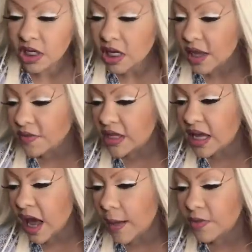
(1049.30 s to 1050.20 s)
The,
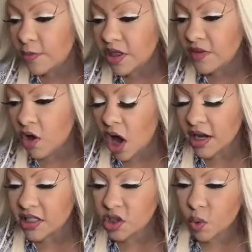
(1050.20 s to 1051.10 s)
um, the month of
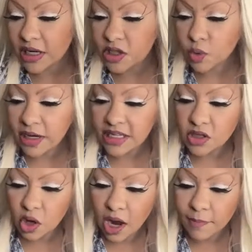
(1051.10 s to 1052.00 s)
August 2020s
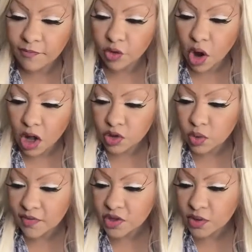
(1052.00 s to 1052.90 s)
are up for all
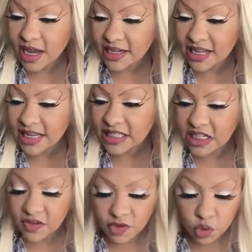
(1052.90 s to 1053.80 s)
12 zodiac signs,
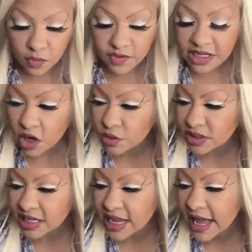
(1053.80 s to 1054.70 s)
individual videos,
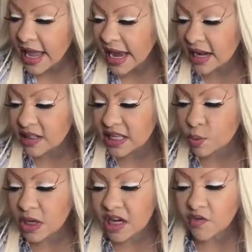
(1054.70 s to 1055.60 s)
and the
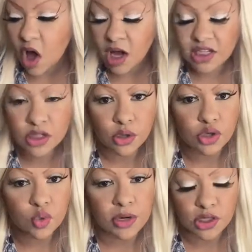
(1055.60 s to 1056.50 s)
week of August 3rd,
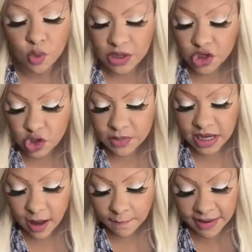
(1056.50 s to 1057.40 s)
2020 should be
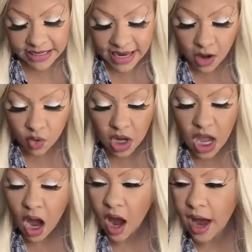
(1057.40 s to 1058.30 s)
up by now.
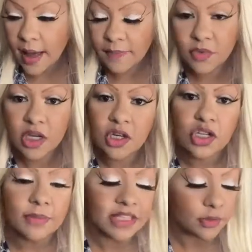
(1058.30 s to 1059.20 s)
Um,
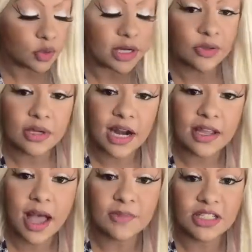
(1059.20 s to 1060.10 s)

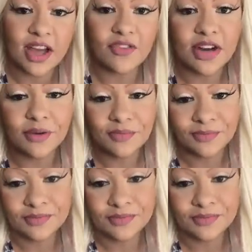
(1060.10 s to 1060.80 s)
JamieZebra23.com. to for now.